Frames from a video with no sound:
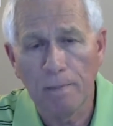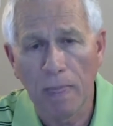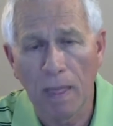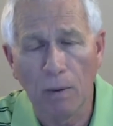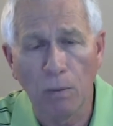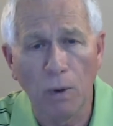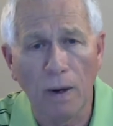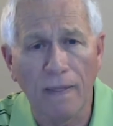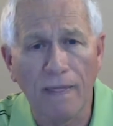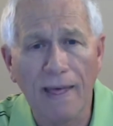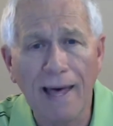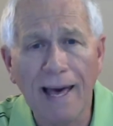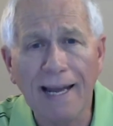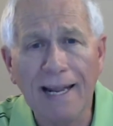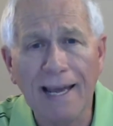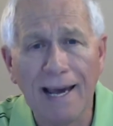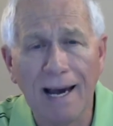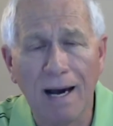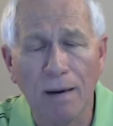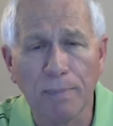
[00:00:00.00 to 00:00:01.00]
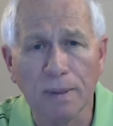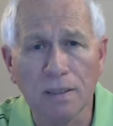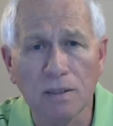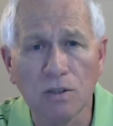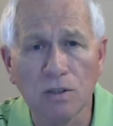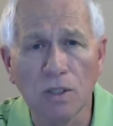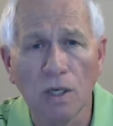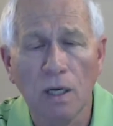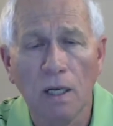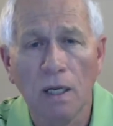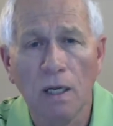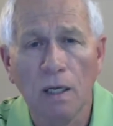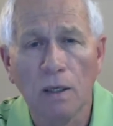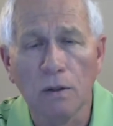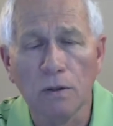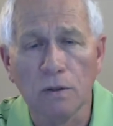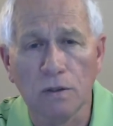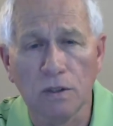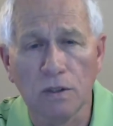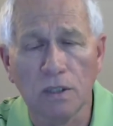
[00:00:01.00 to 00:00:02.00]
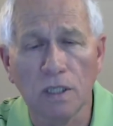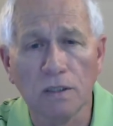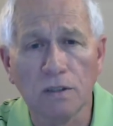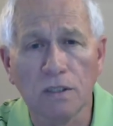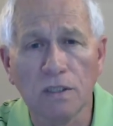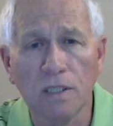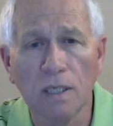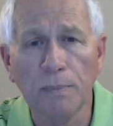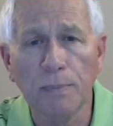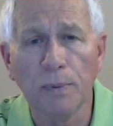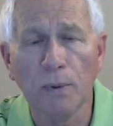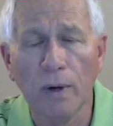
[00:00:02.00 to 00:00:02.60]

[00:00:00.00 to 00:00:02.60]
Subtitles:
And when that happens, the zip